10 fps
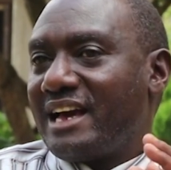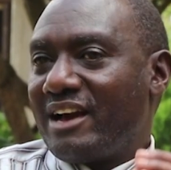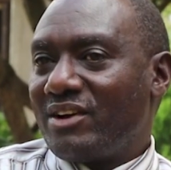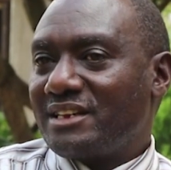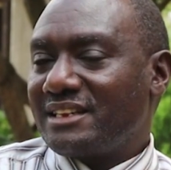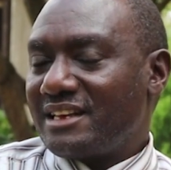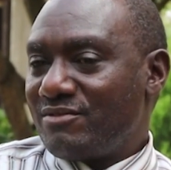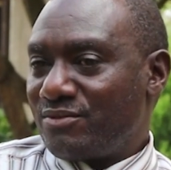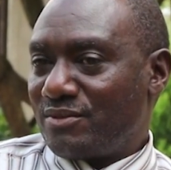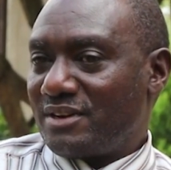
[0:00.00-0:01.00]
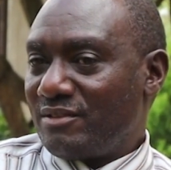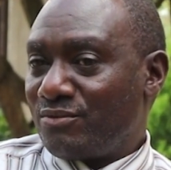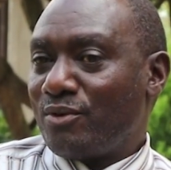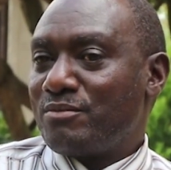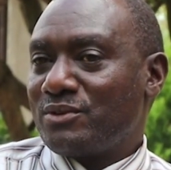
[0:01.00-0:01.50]
I want to
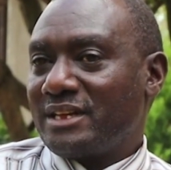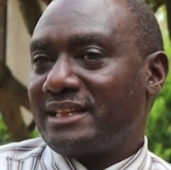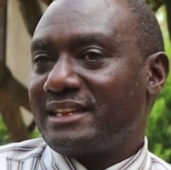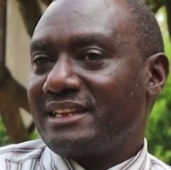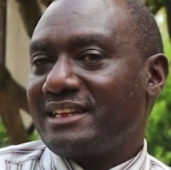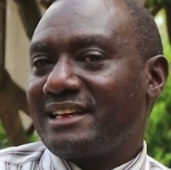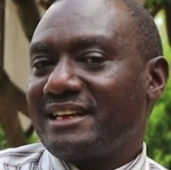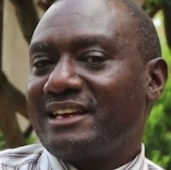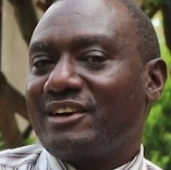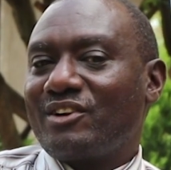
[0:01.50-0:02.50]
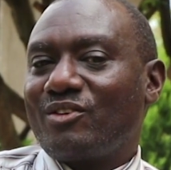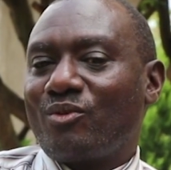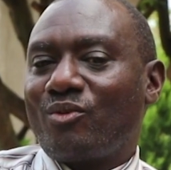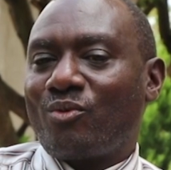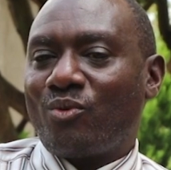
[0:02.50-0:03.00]
inform you that
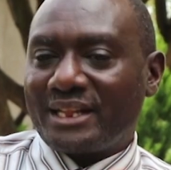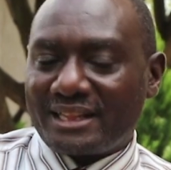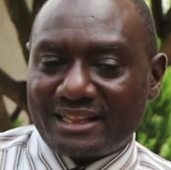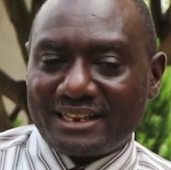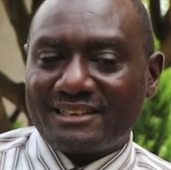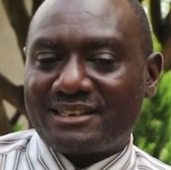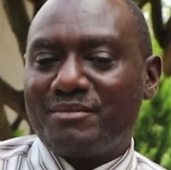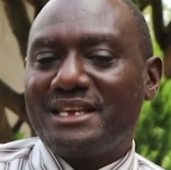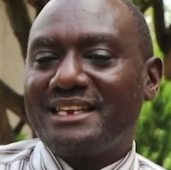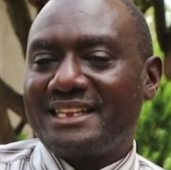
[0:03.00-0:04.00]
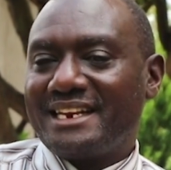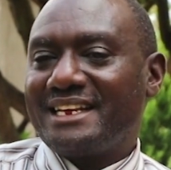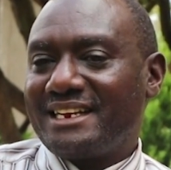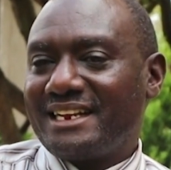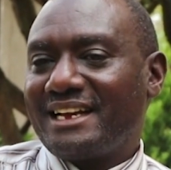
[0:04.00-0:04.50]
what the Sabine intended